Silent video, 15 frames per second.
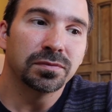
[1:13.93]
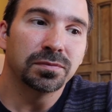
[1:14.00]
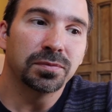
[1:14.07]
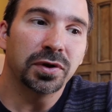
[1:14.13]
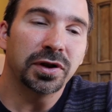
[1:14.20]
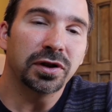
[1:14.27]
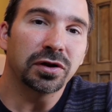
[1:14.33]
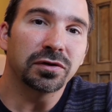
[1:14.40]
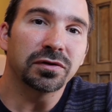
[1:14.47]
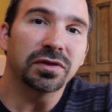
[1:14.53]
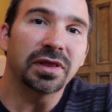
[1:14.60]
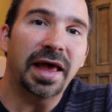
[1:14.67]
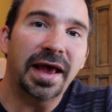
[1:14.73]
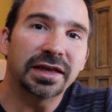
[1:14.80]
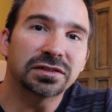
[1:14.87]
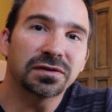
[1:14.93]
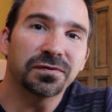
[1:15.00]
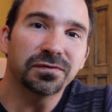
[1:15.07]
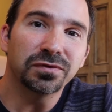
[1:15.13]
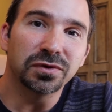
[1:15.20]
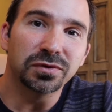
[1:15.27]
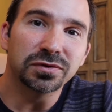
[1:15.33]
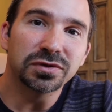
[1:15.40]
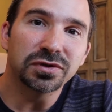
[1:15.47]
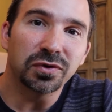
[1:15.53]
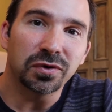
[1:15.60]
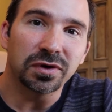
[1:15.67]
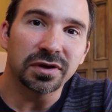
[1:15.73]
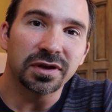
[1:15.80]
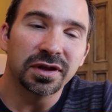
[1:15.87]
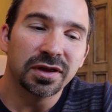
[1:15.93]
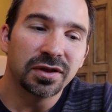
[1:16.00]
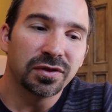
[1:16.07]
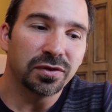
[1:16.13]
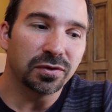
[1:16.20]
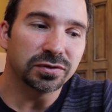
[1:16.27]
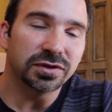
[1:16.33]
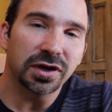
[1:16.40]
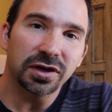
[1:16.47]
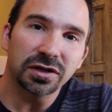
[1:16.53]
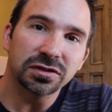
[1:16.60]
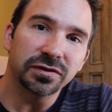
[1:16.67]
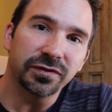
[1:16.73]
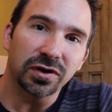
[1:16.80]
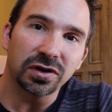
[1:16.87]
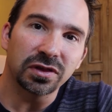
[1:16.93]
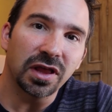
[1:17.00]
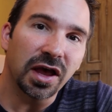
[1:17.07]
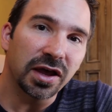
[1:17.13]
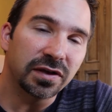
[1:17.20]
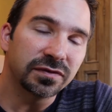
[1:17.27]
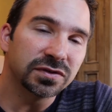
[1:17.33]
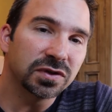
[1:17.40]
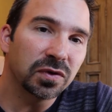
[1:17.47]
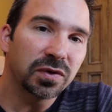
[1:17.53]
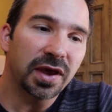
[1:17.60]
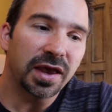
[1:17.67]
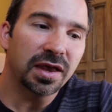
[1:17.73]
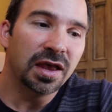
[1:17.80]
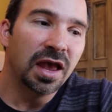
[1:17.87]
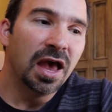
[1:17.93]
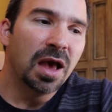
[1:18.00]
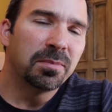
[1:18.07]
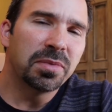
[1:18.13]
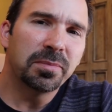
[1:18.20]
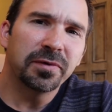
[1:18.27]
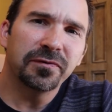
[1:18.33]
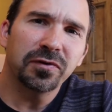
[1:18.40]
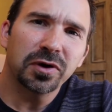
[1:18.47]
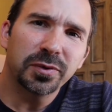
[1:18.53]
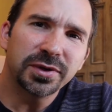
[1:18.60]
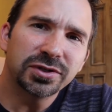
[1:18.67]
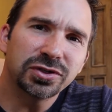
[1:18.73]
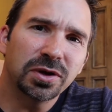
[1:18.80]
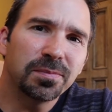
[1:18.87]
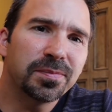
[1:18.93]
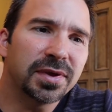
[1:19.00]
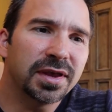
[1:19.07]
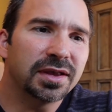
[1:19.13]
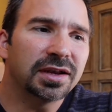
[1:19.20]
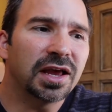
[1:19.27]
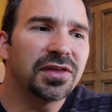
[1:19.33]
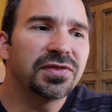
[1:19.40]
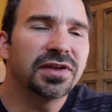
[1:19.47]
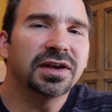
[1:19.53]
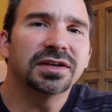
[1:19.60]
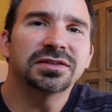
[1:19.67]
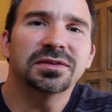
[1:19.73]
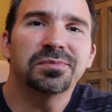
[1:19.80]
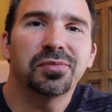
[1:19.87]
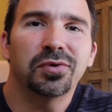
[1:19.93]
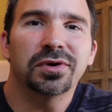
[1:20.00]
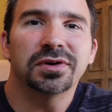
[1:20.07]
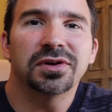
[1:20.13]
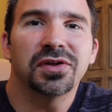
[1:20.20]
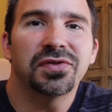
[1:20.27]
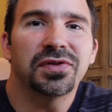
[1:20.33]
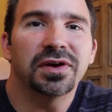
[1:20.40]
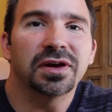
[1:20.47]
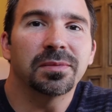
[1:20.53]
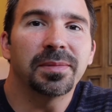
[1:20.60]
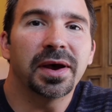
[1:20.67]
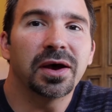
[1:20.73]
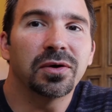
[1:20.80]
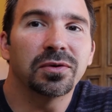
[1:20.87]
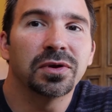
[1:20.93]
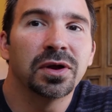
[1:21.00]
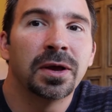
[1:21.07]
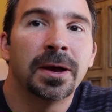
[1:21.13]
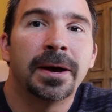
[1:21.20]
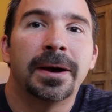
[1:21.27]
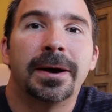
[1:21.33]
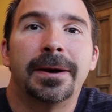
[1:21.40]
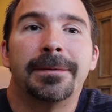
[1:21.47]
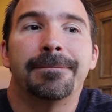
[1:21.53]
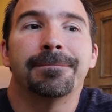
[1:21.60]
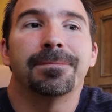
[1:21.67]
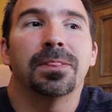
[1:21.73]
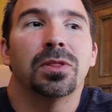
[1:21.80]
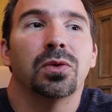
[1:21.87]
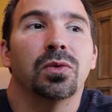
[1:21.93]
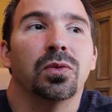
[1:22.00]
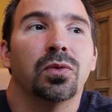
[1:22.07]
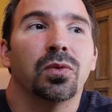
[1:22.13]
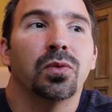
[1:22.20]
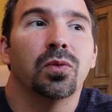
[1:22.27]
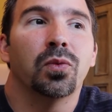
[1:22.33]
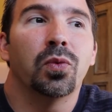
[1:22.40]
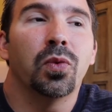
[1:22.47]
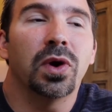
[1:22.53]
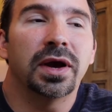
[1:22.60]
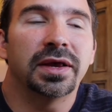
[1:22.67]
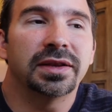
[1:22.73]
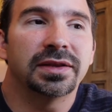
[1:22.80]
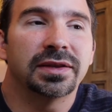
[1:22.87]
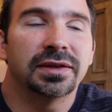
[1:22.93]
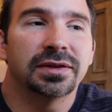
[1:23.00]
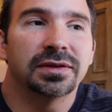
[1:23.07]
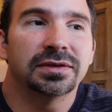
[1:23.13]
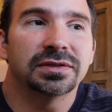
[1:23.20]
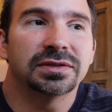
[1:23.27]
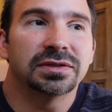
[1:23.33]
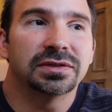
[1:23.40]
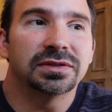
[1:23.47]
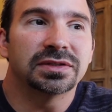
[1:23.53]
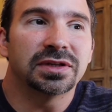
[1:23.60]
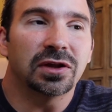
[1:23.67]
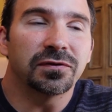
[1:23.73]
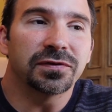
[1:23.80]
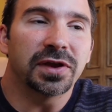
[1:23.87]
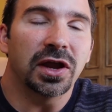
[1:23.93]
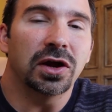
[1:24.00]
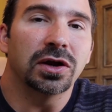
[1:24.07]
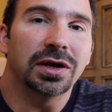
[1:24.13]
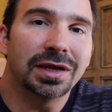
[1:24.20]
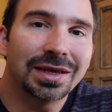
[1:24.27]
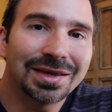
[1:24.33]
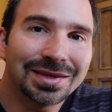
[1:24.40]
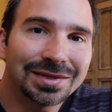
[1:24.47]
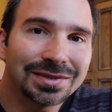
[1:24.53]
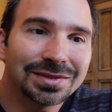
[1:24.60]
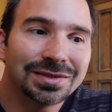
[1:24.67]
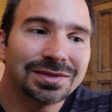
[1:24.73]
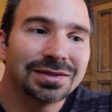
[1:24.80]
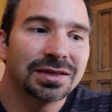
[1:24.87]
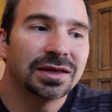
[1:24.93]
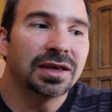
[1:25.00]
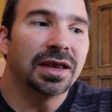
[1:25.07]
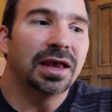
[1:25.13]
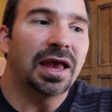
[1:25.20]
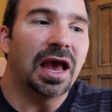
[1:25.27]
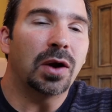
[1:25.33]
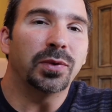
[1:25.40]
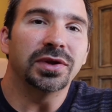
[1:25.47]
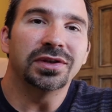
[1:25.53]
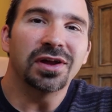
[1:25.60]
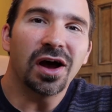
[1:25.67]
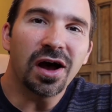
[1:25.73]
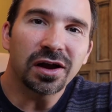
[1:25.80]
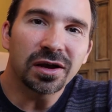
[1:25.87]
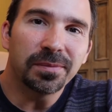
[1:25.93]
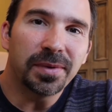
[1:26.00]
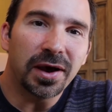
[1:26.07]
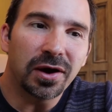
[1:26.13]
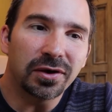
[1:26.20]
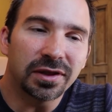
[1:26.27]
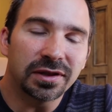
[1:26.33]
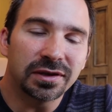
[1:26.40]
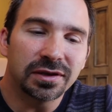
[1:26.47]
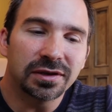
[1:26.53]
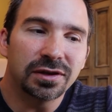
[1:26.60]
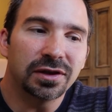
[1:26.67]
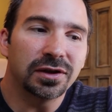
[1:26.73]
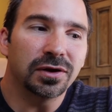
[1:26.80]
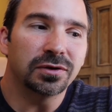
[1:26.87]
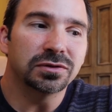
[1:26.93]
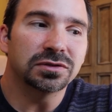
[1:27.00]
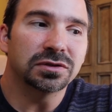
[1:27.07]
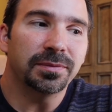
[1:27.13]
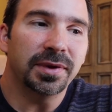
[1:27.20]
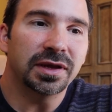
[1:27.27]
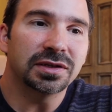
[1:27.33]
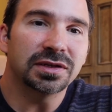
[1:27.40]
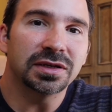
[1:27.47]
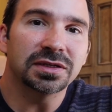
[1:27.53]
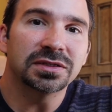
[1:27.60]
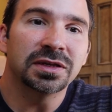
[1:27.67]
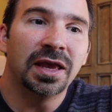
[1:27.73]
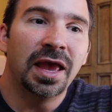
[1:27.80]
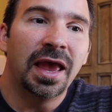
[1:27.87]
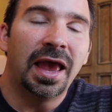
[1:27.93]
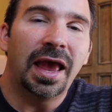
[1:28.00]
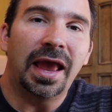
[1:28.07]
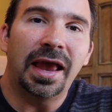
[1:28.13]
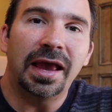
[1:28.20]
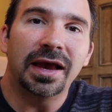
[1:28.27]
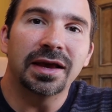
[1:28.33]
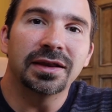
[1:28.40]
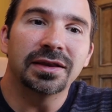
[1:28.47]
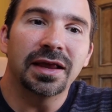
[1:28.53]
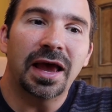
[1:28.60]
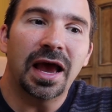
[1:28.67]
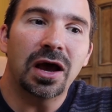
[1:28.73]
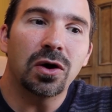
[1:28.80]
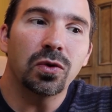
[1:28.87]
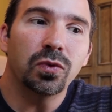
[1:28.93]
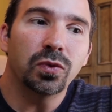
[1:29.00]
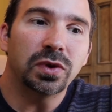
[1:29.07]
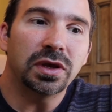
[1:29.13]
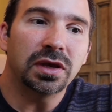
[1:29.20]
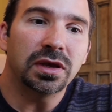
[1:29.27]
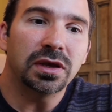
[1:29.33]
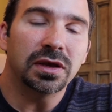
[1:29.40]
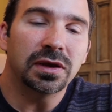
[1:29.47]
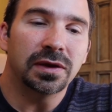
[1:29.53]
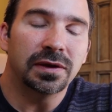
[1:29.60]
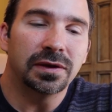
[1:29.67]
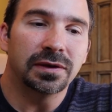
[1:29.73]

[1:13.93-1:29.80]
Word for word: putting our last fruits toward those areas of our lives, okay? But before we jump in, I think it's important to think about what self care is, how we talk about it, you know, in semantics, and how we